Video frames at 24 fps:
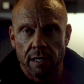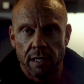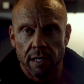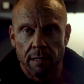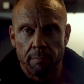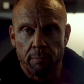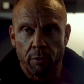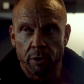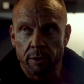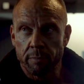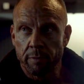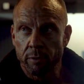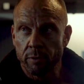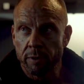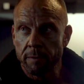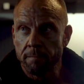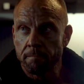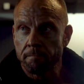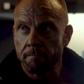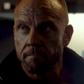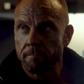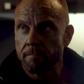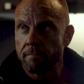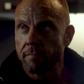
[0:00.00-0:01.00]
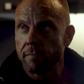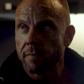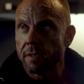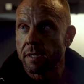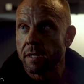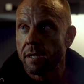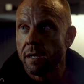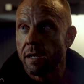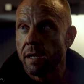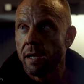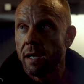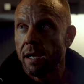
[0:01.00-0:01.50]
bodybuilding,
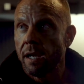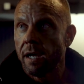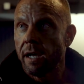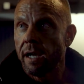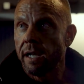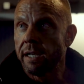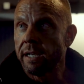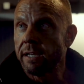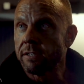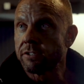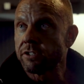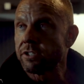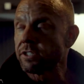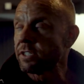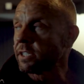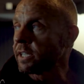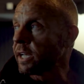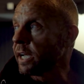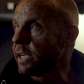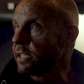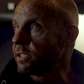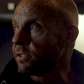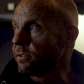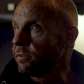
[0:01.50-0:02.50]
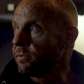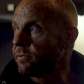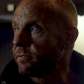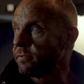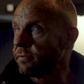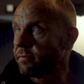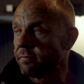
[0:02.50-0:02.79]
and that's just a case of